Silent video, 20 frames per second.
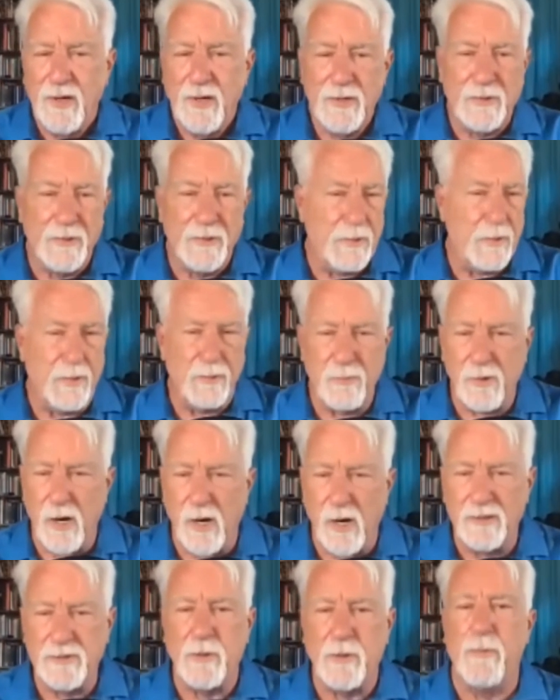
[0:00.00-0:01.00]
to a
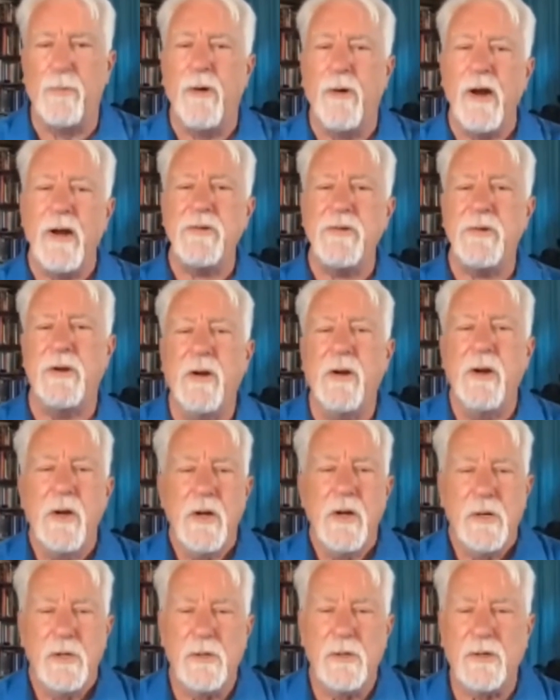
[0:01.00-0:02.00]
large corporation
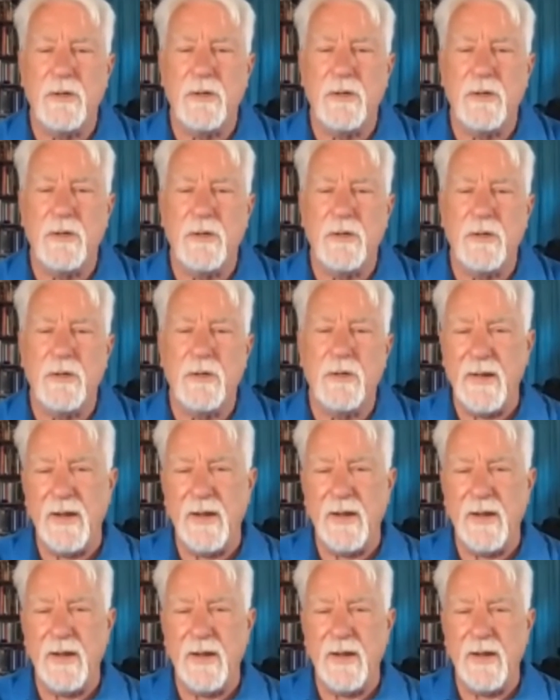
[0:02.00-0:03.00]
who could hmm.
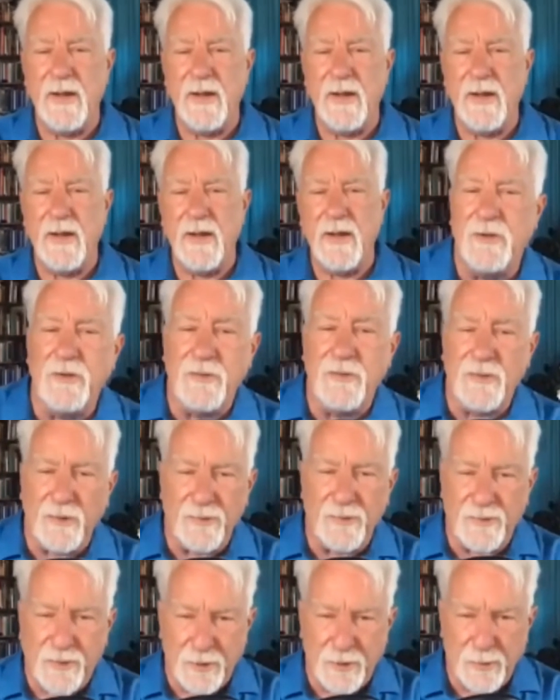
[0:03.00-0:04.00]
then say they don't even use
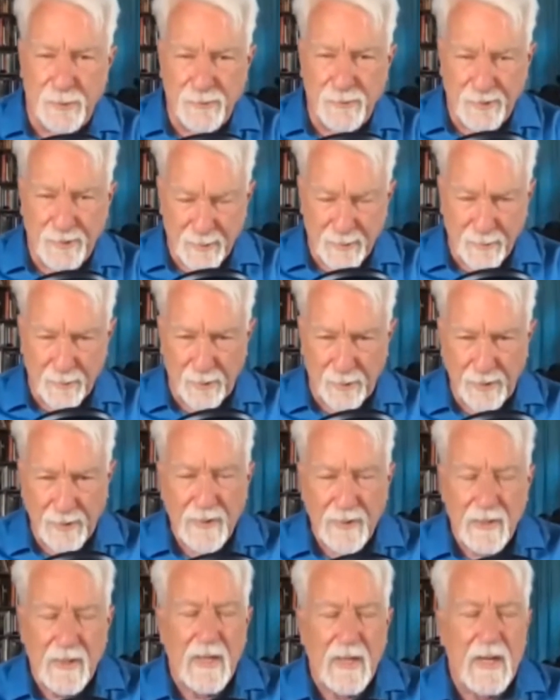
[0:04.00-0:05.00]
those terms anymore.
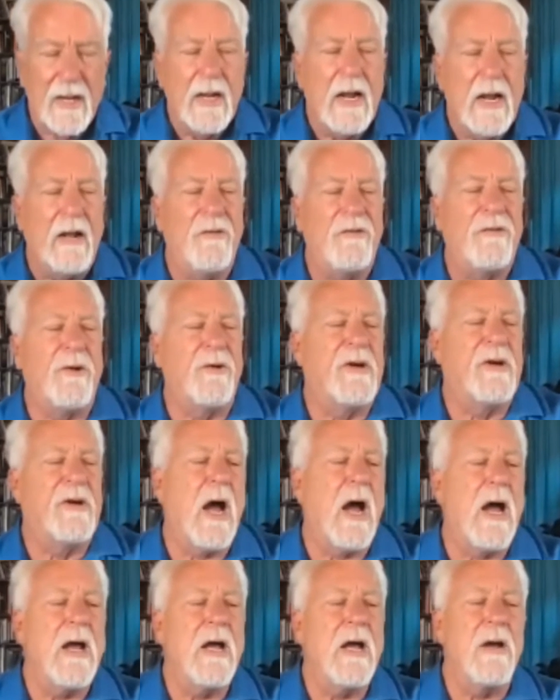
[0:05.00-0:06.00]
And so
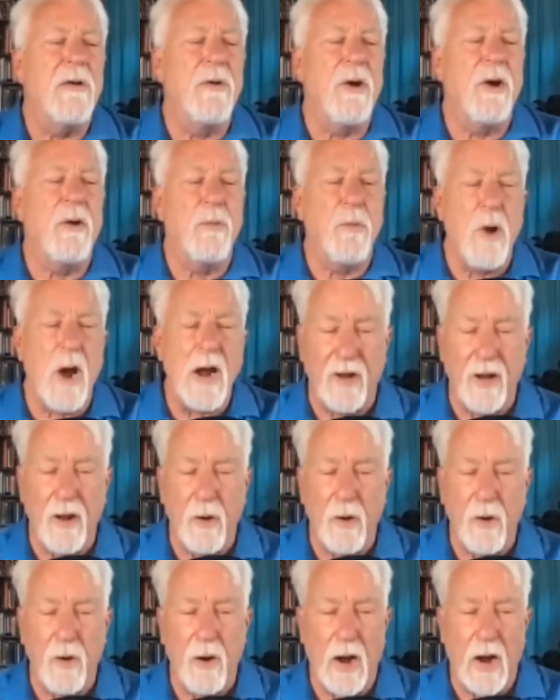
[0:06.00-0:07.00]
Gaia, uh,
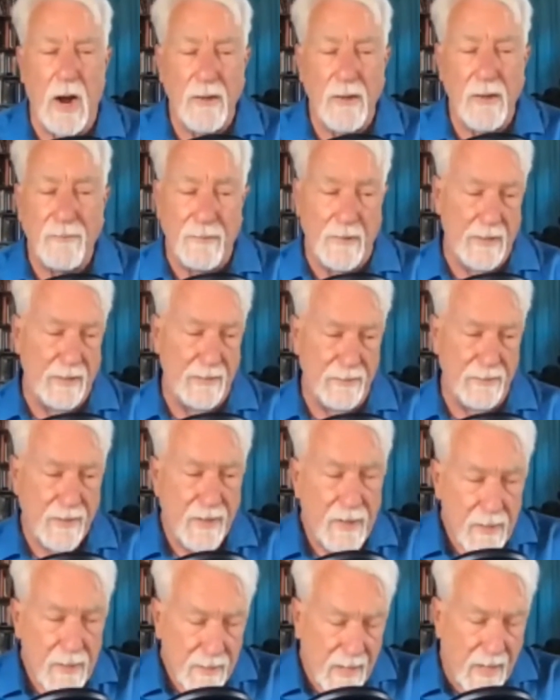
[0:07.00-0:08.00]
rightfully so, I
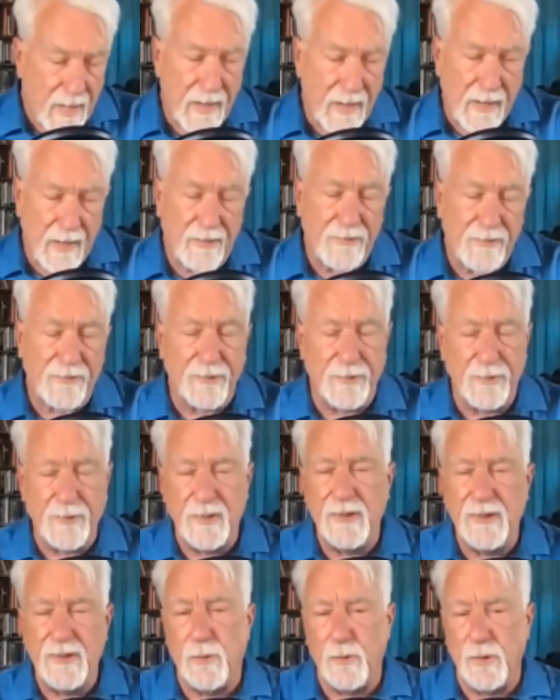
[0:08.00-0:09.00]
think, uh,
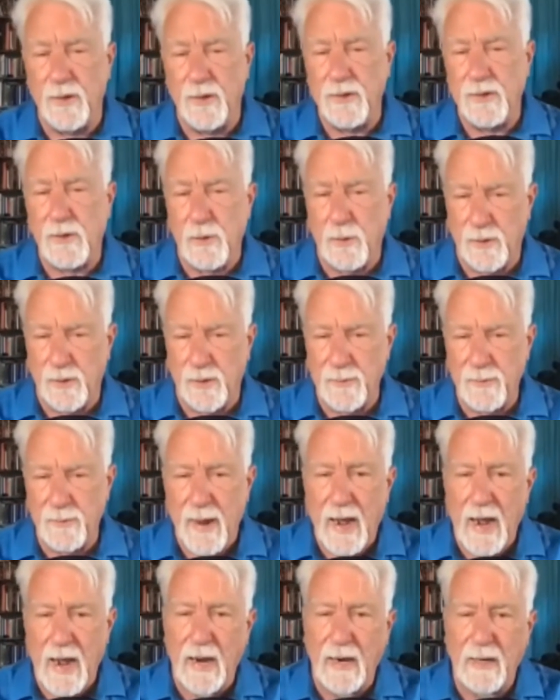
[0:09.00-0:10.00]
suing Corey, Corey
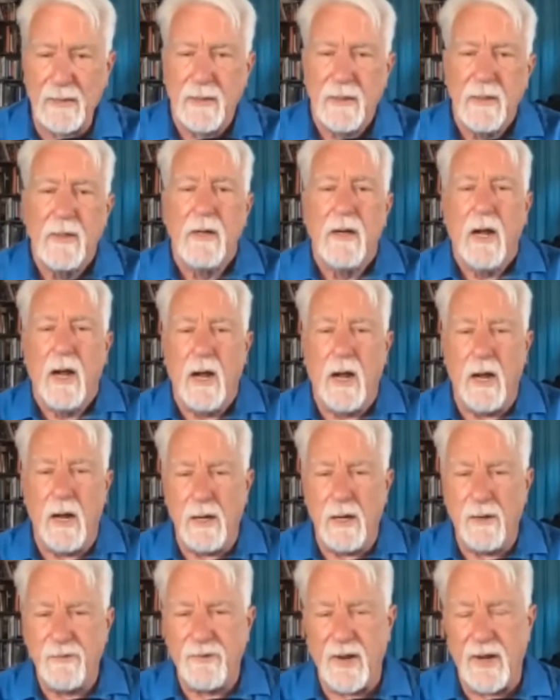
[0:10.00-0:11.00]
back, uh,
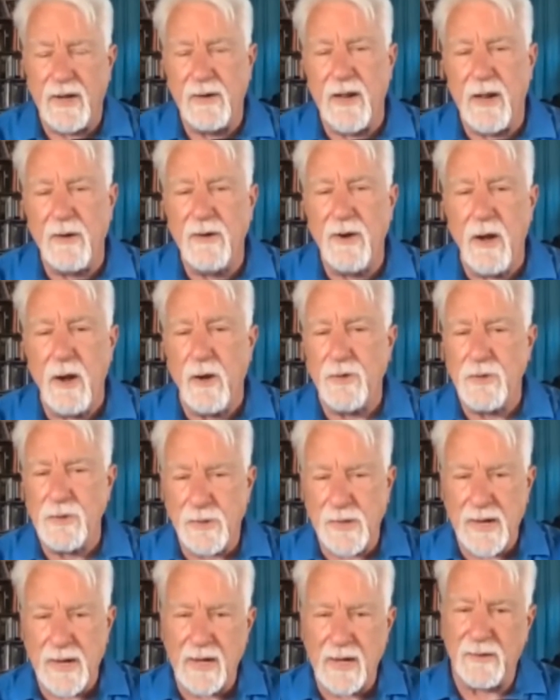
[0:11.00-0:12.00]
saying that no, you
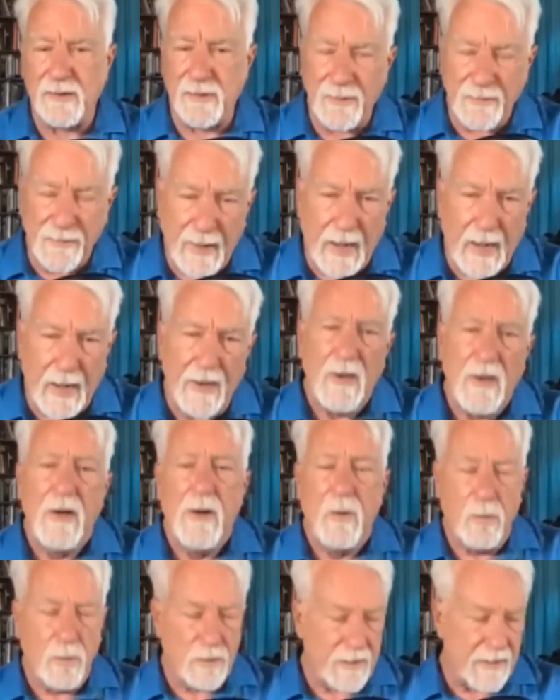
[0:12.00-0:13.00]
can't do that. We're
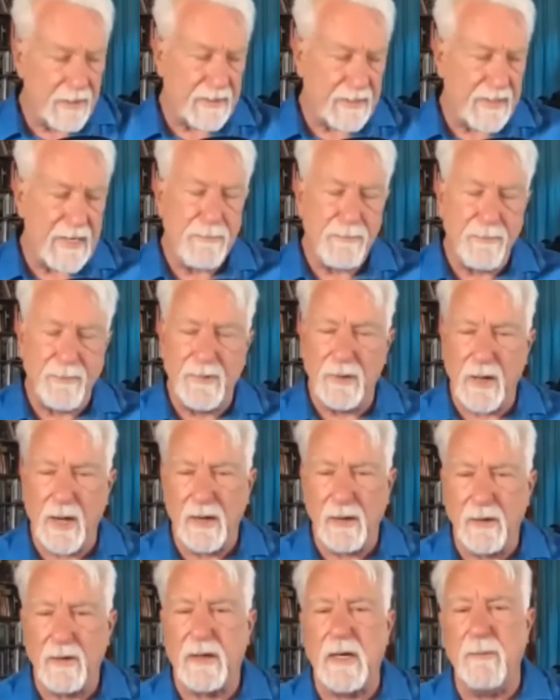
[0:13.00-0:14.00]
going to keep and
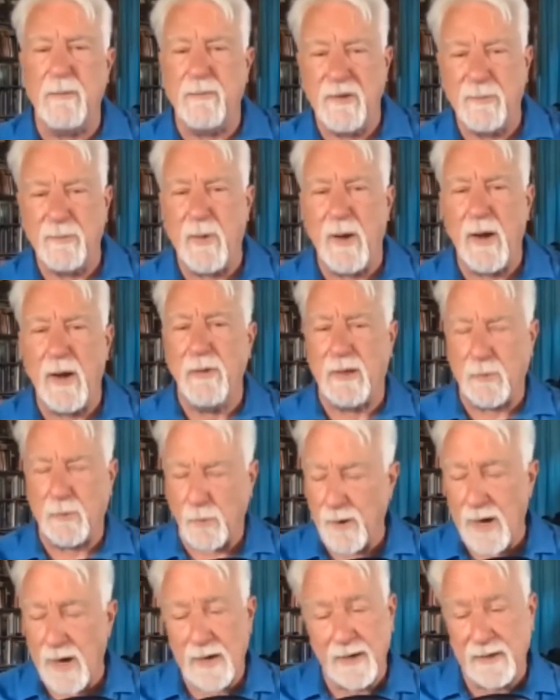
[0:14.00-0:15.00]
keep these public. We're
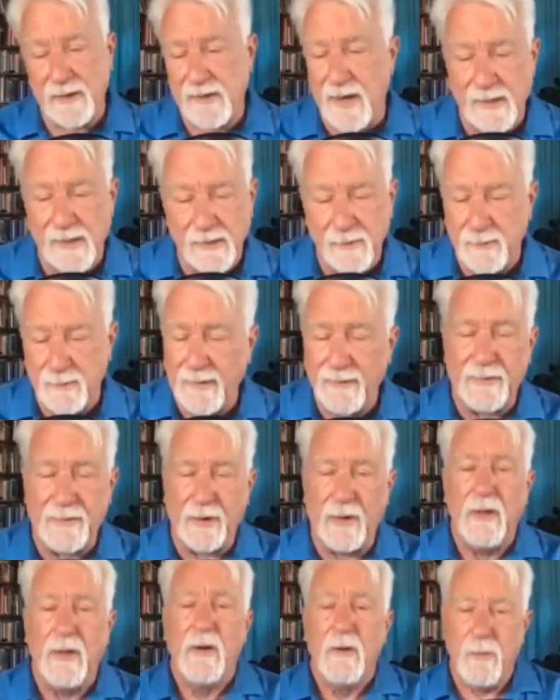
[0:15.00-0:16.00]
not going to take them either.
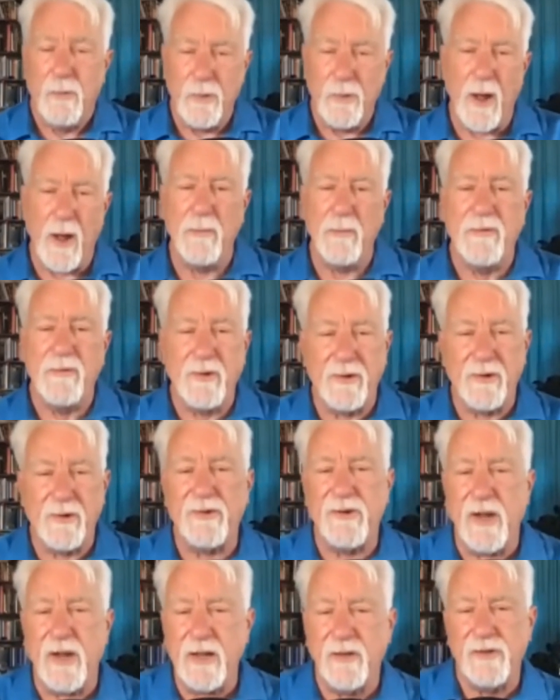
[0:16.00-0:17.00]
We want them to just
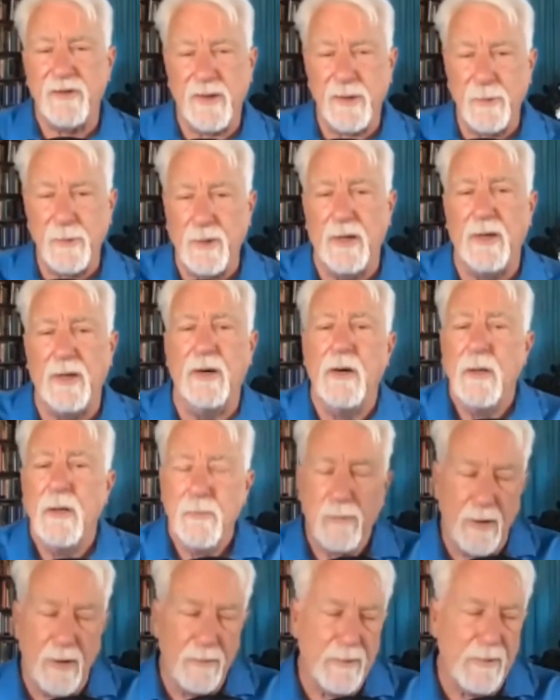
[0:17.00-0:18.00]
stay as they were,
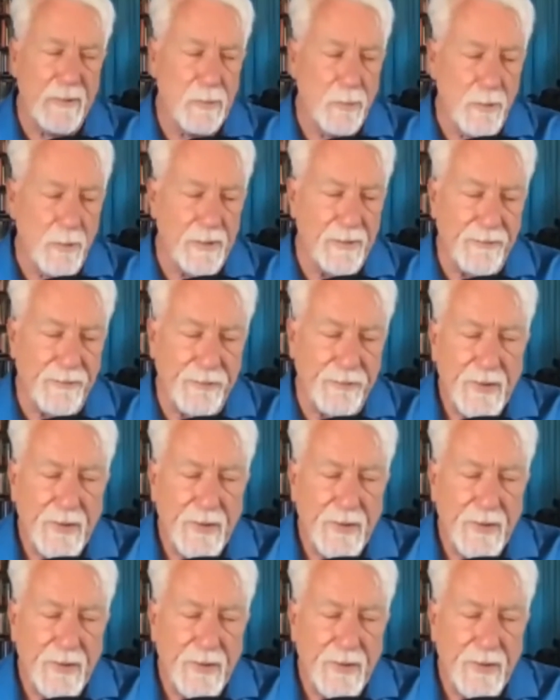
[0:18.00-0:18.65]
public words.